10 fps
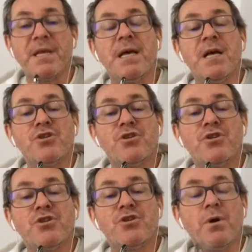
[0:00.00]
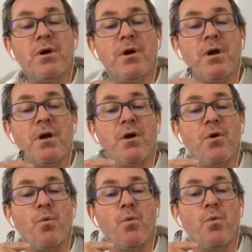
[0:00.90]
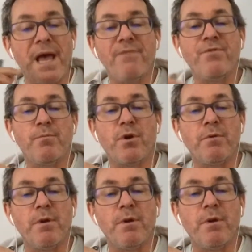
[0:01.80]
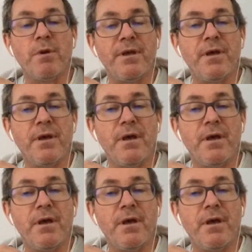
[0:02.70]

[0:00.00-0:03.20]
So we have the problem that